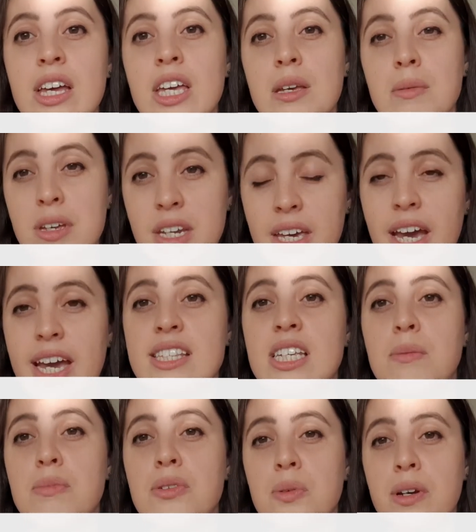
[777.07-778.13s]

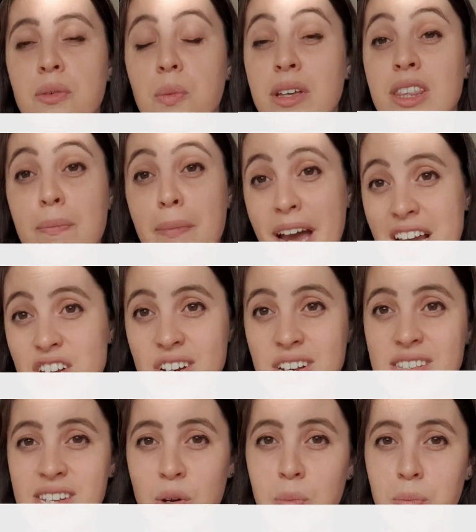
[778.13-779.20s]
Communicating between with the
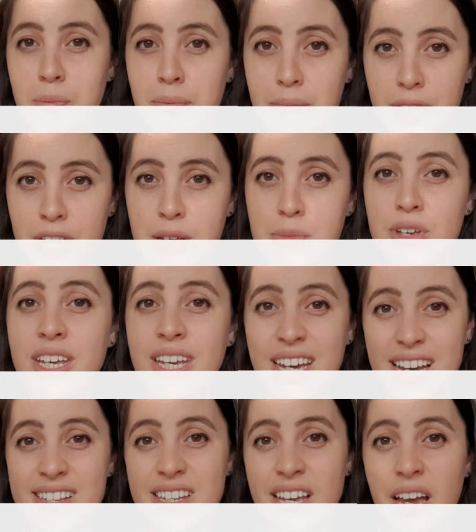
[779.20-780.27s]
patient and
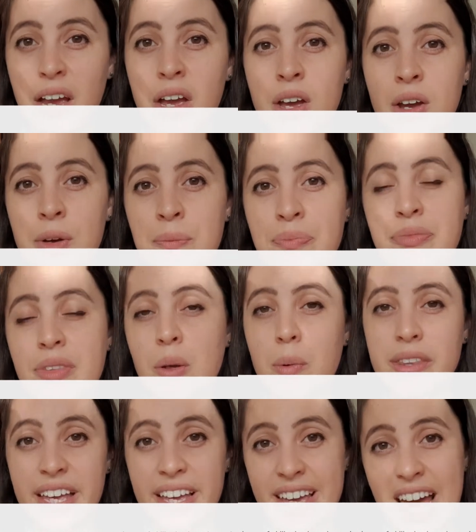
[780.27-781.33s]
communicating
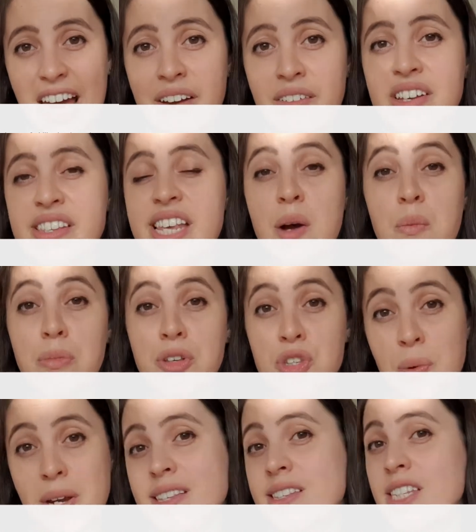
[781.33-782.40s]
with their carers and
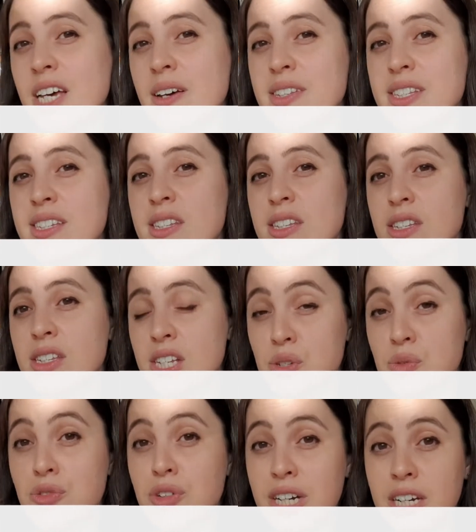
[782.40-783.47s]
between services is,
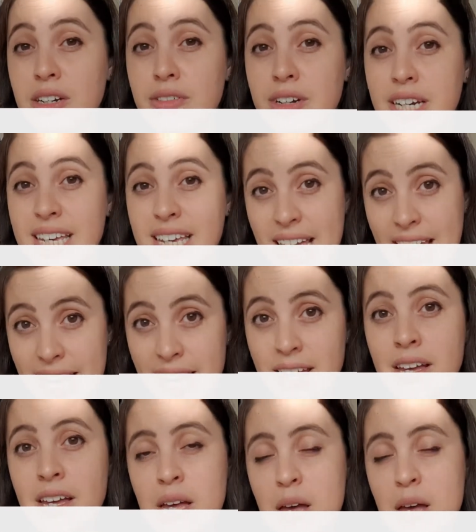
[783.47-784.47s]
is really, really key